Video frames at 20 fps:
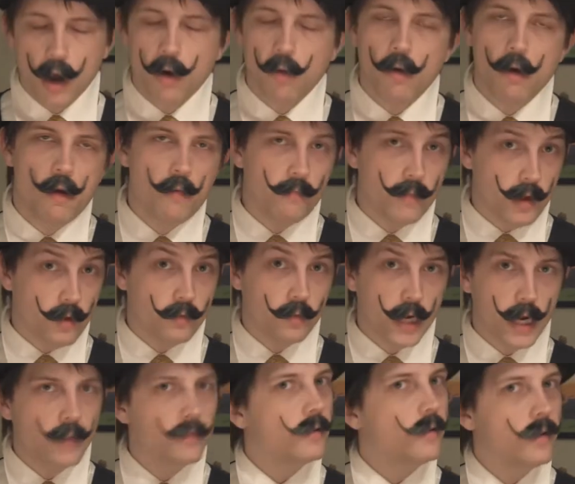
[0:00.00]
no, they
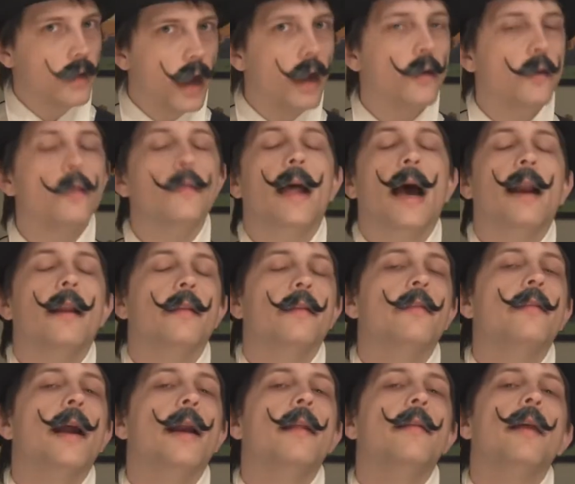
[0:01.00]
decided to not do that.
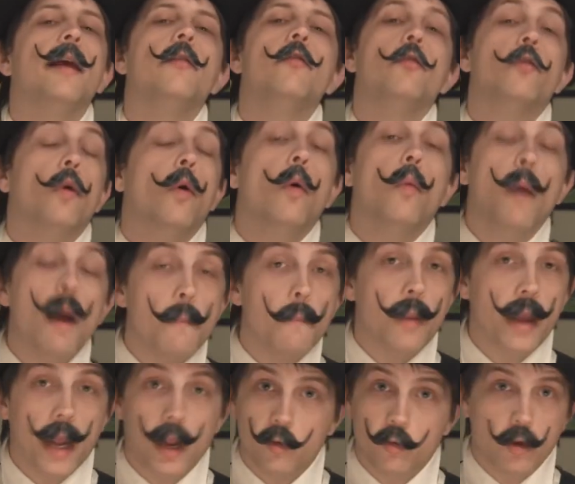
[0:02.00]
Instead, it takes you to a web
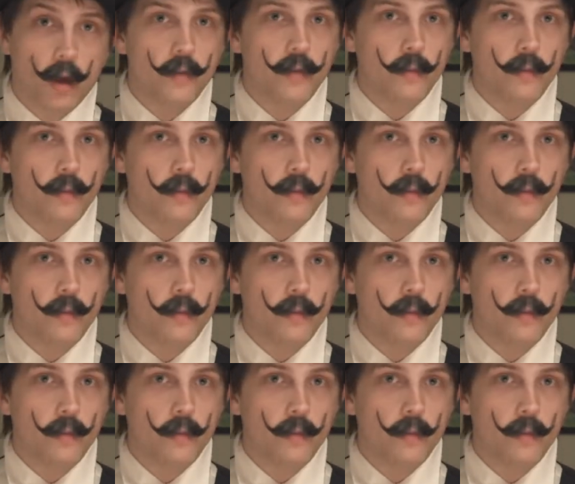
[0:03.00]
page